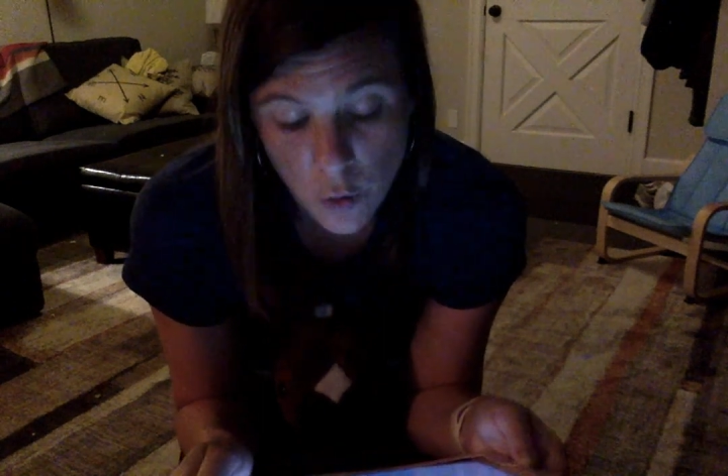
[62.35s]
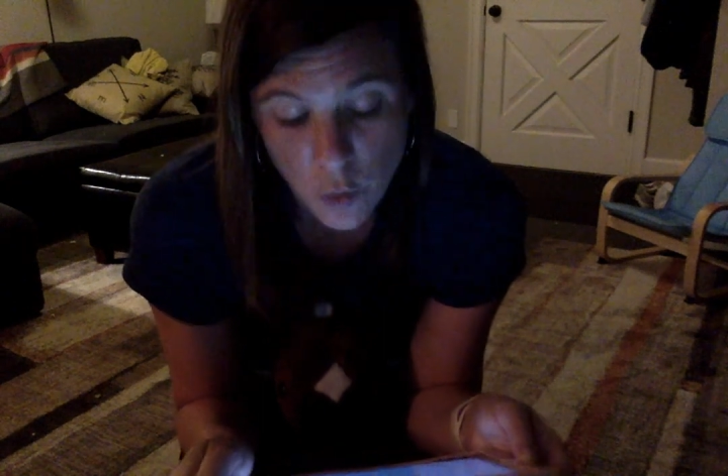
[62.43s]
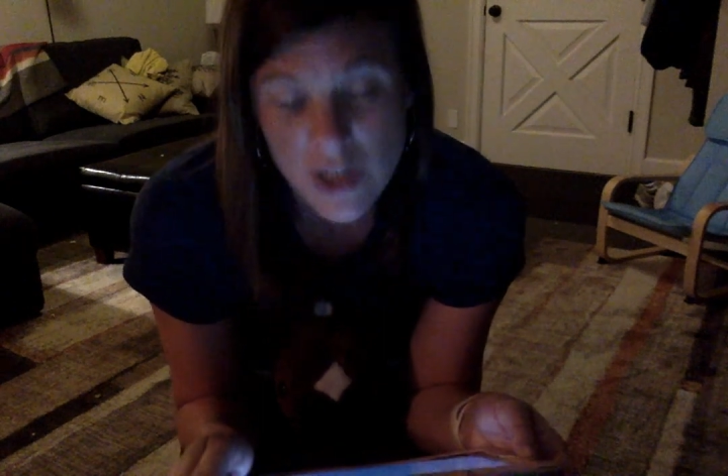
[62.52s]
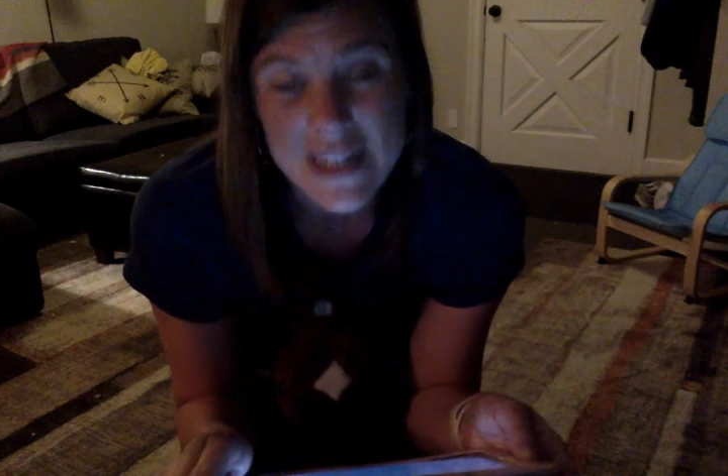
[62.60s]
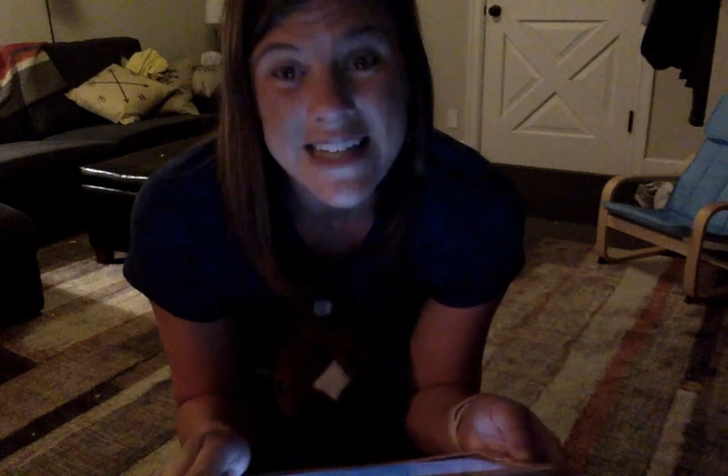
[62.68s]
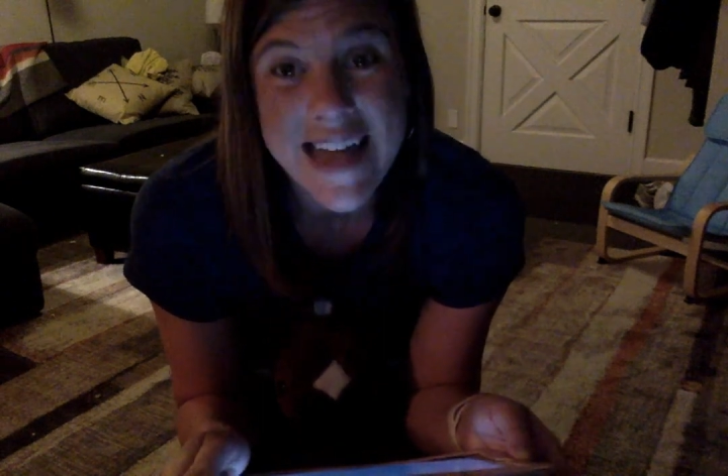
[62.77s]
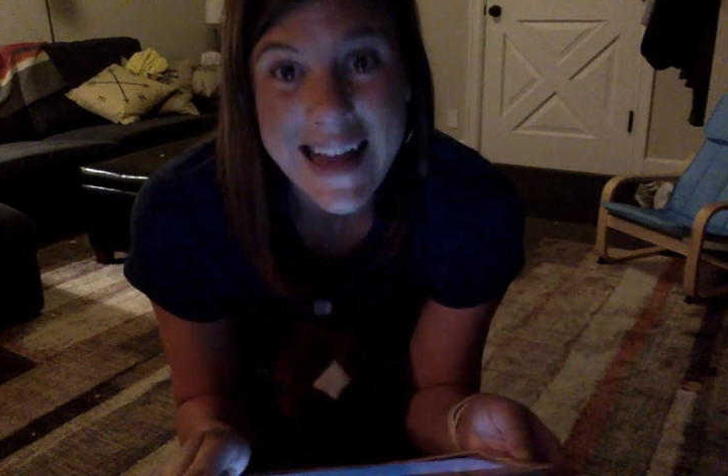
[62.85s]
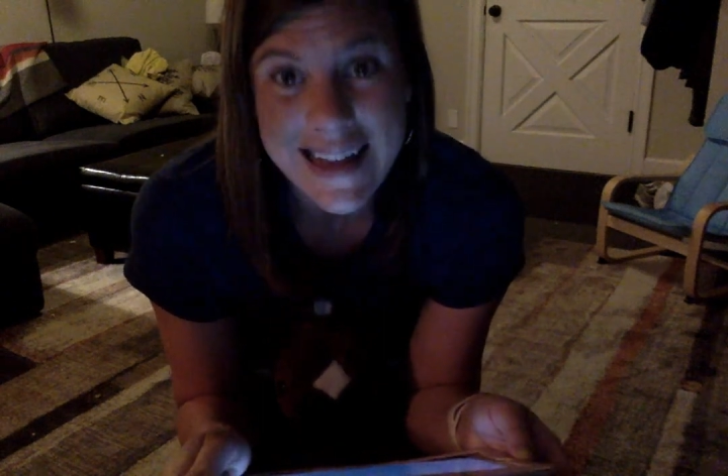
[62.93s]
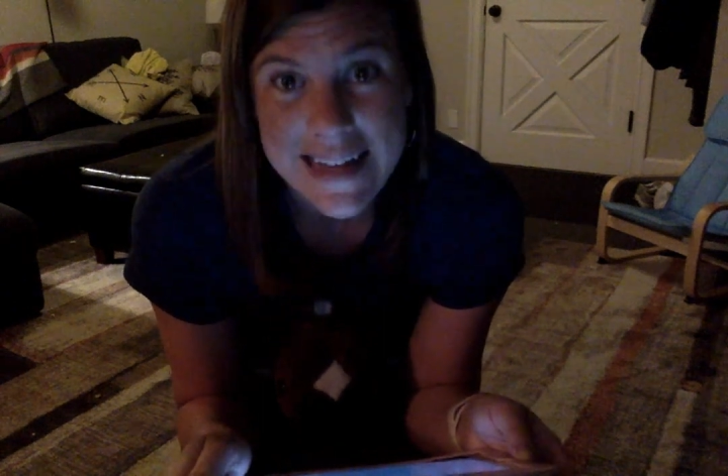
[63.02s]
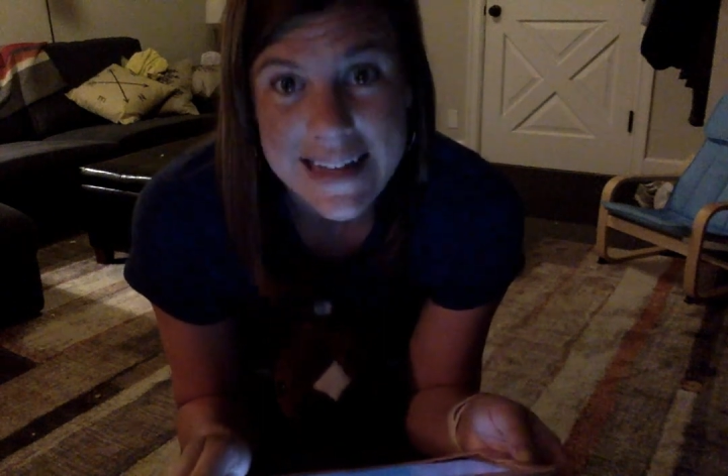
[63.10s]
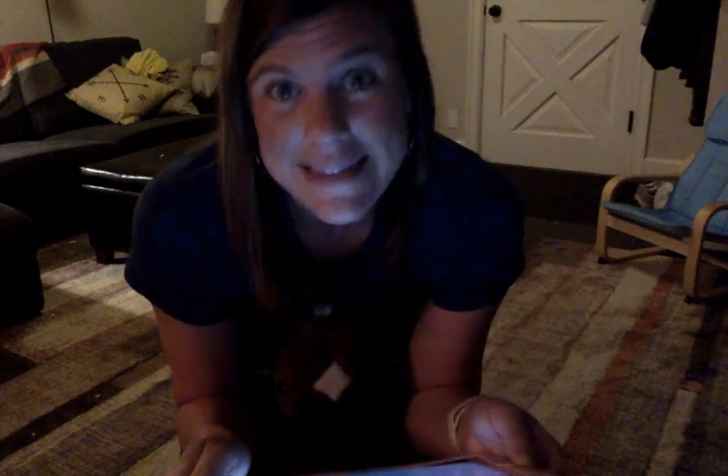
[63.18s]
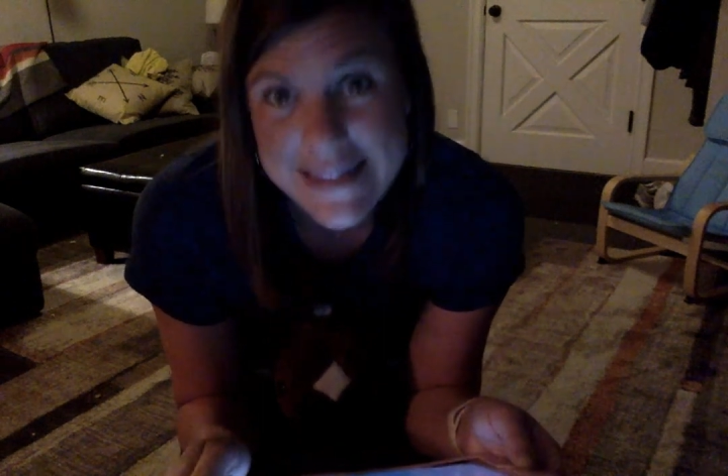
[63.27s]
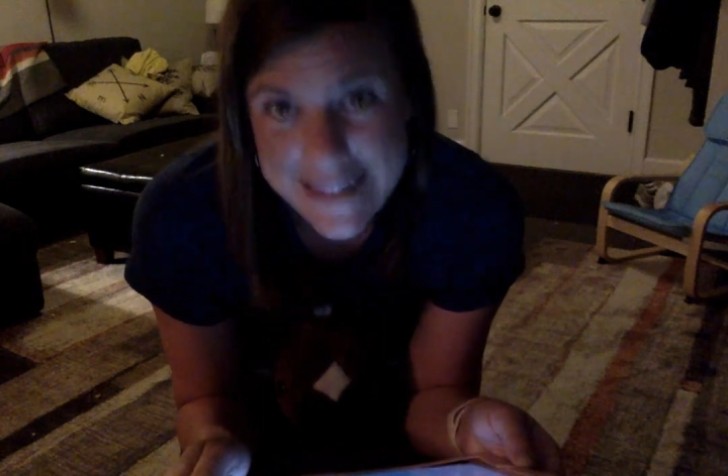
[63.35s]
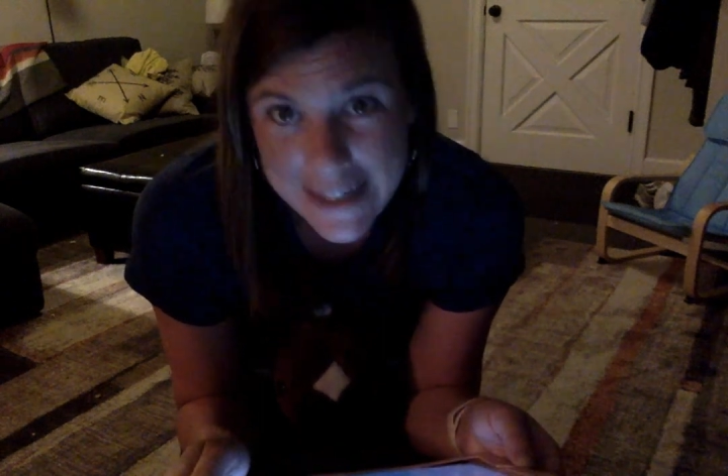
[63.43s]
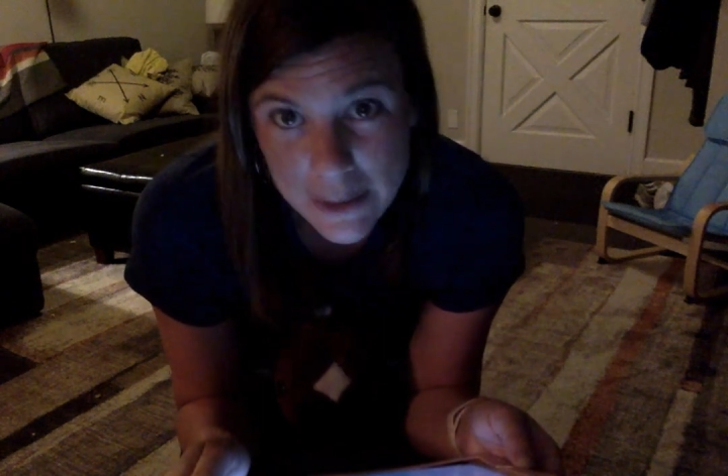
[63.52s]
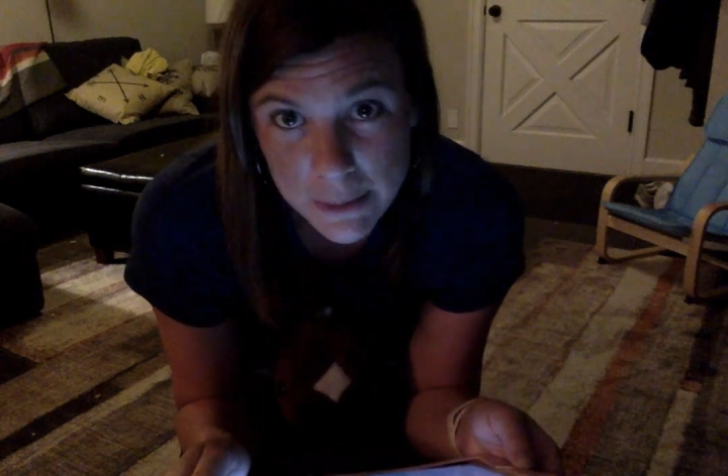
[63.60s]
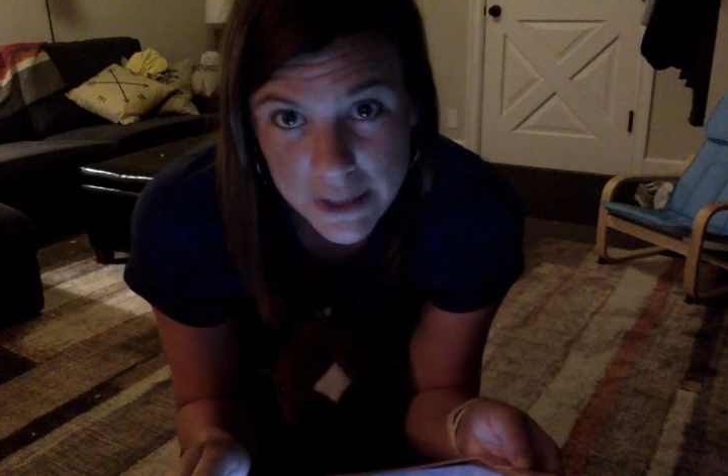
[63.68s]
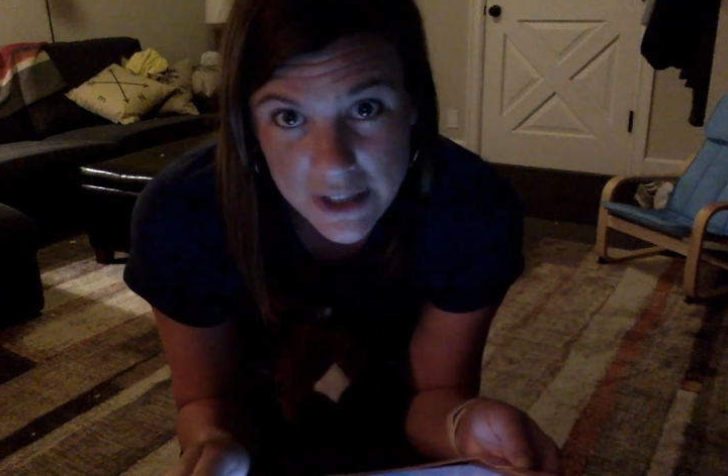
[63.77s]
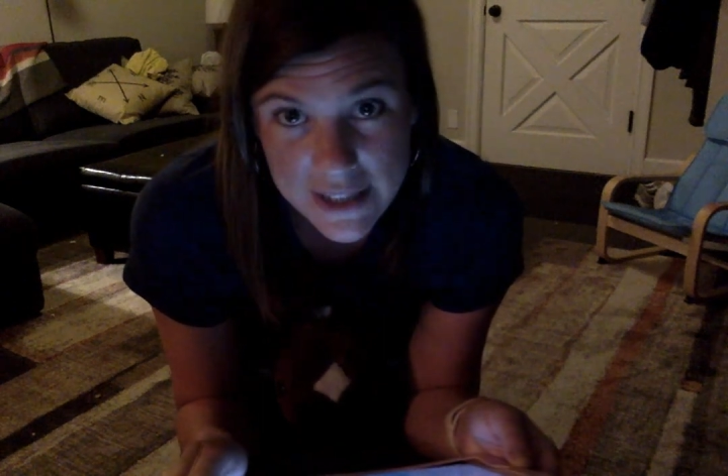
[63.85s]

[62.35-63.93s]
were attacking Danbury,